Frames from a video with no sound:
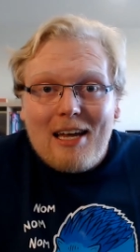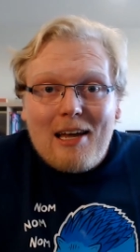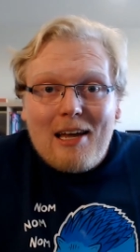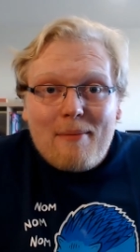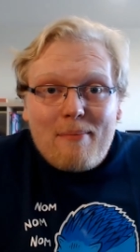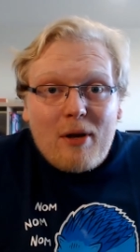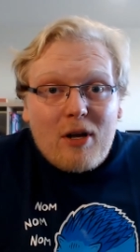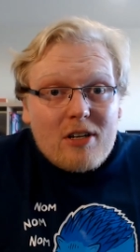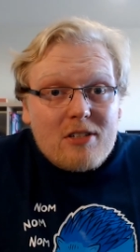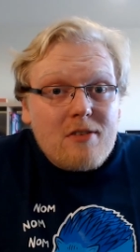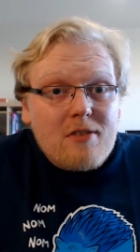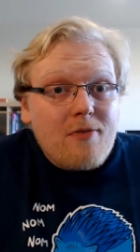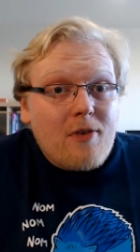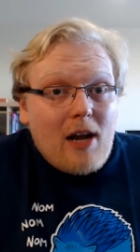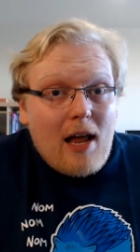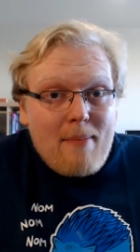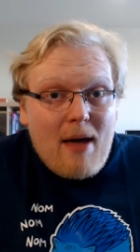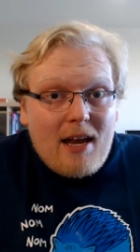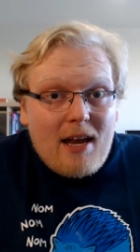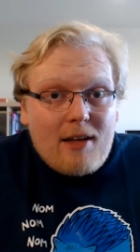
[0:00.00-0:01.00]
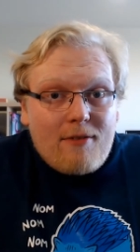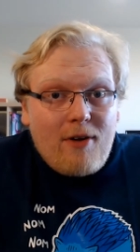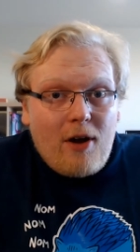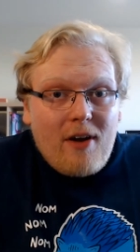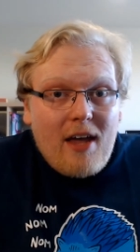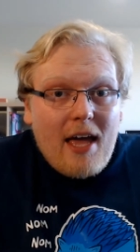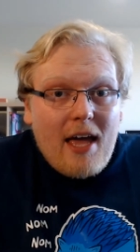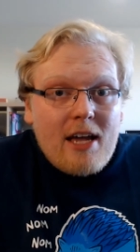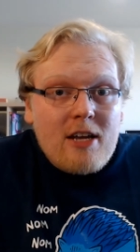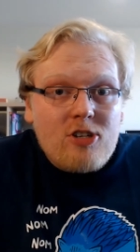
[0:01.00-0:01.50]
Because of climatic
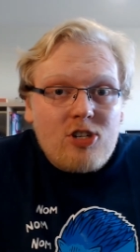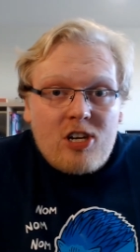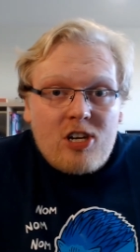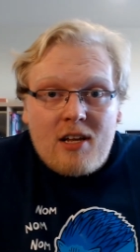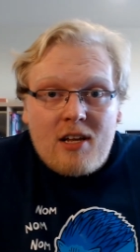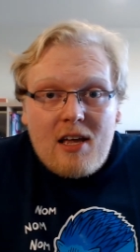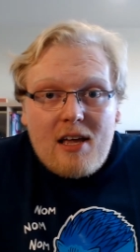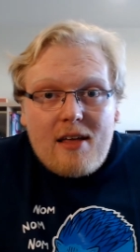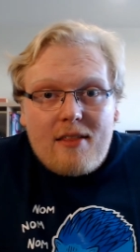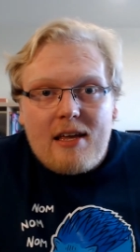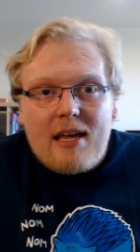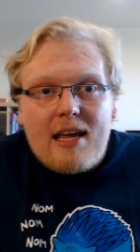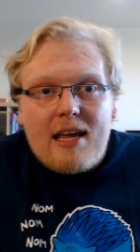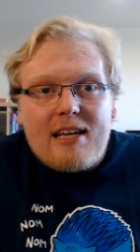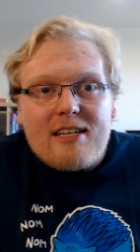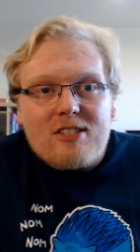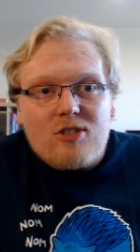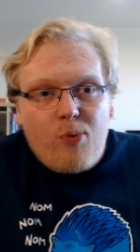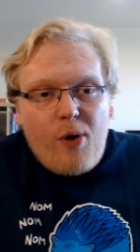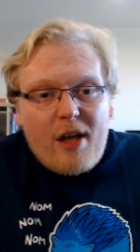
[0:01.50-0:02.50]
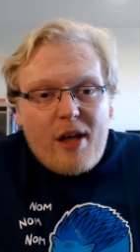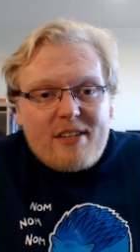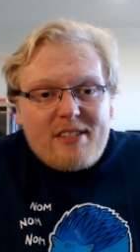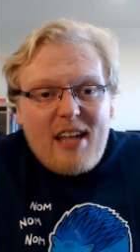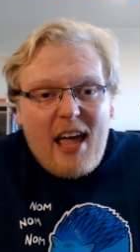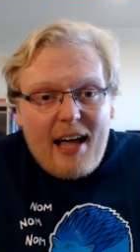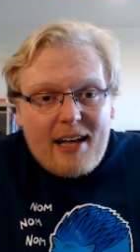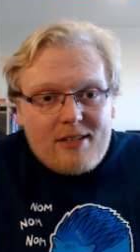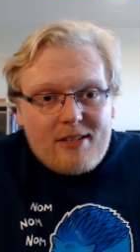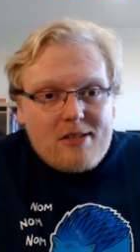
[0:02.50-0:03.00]
variation, the east west
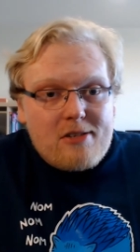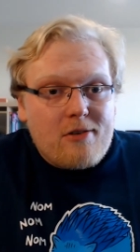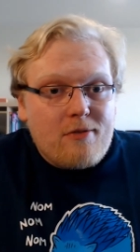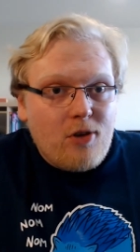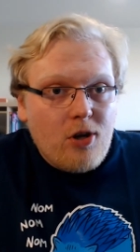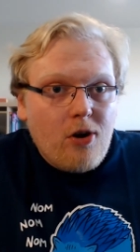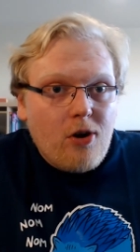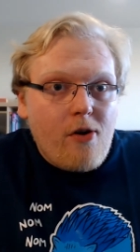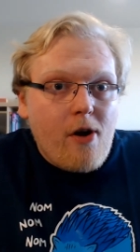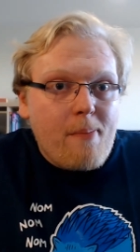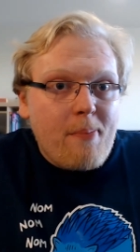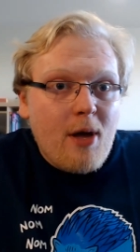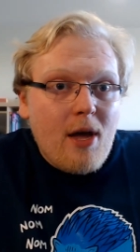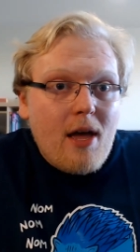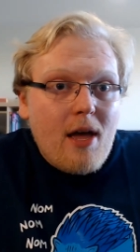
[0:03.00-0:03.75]
axis of Europe